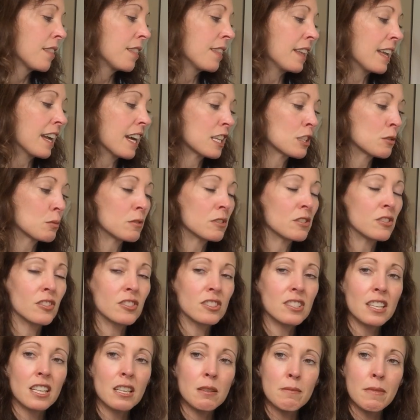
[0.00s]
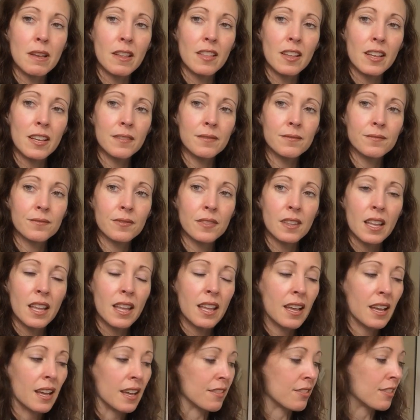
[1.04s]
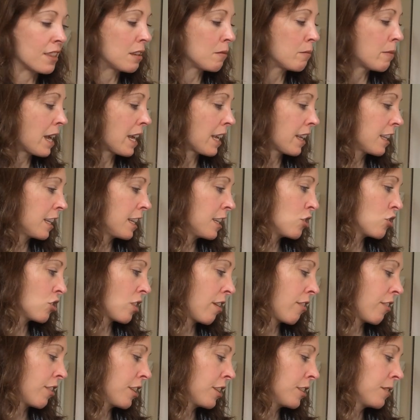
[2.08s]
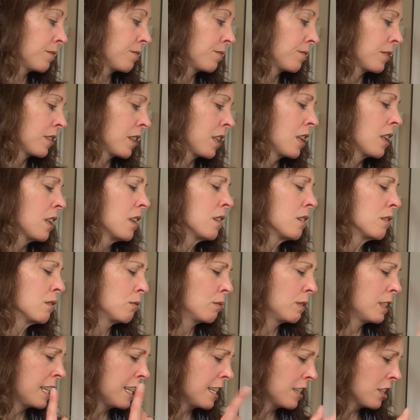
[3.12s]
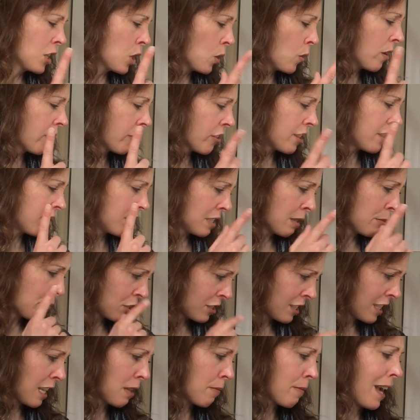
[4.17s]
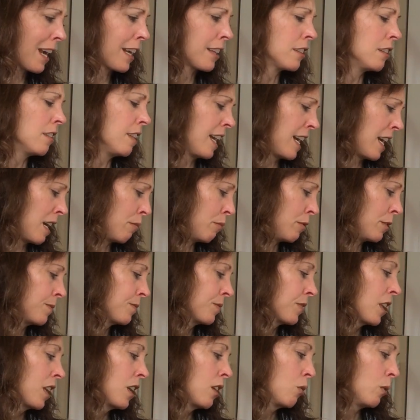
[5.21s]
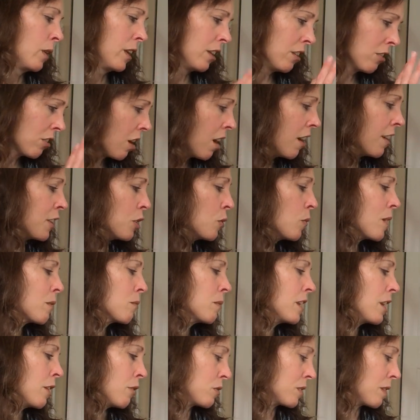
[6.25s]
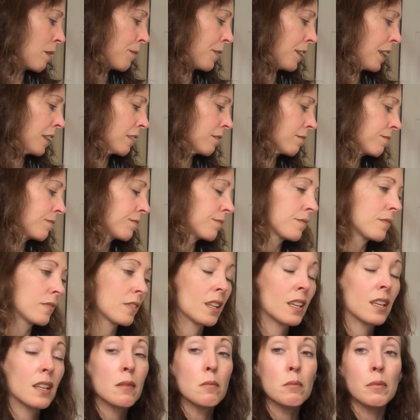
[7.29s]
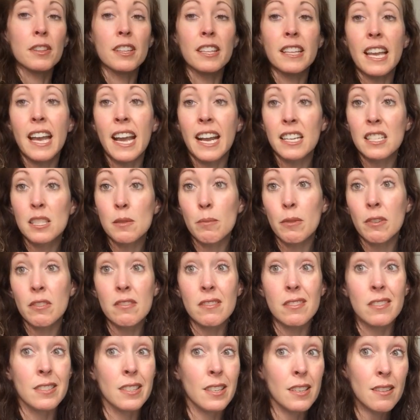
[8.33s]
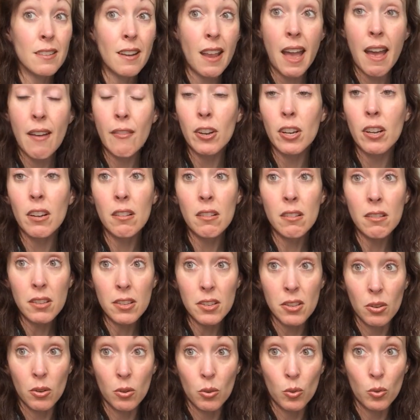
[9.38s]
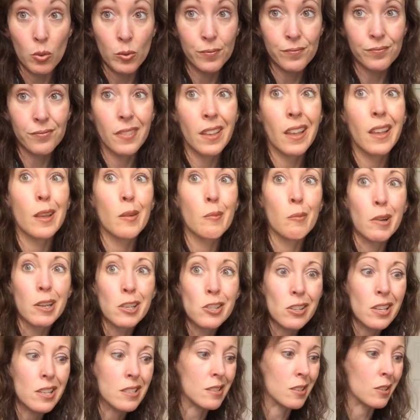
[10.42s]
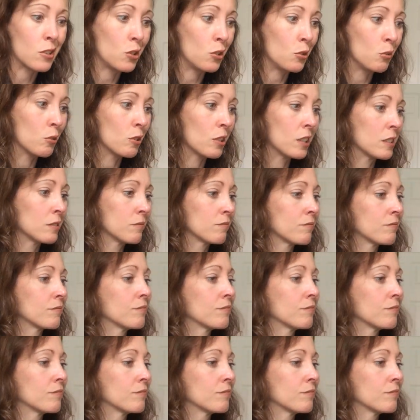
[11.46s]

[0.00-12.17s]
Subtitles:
The experts looked at Camilla and then back at each other. We need to go over these numbers again back at the lab. We'll call you when we know something. But the experts didn't have a clue, much less a cure.